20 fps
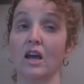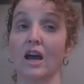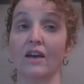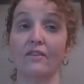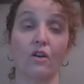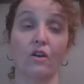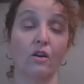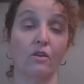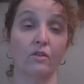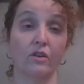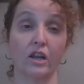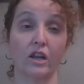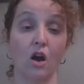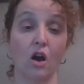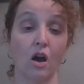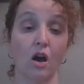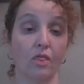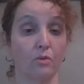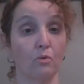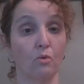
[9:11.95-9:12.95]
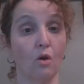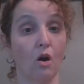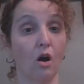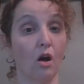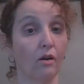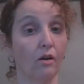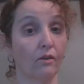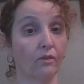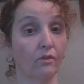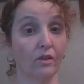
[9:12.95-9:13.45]
I've already gone through
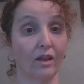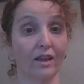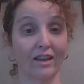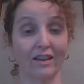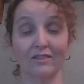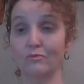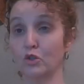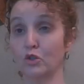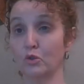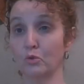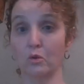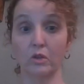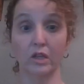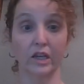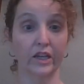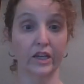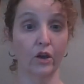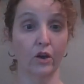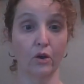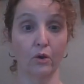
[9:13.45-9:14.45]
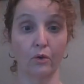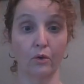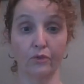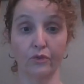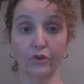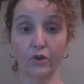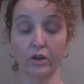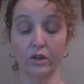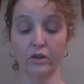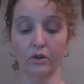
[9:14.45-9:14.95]
all of like Duolingo
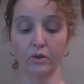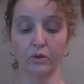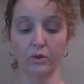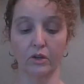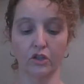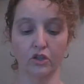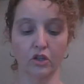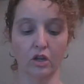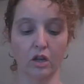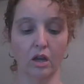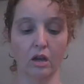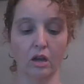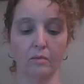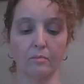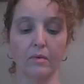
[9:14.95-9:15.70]
for Indonesia.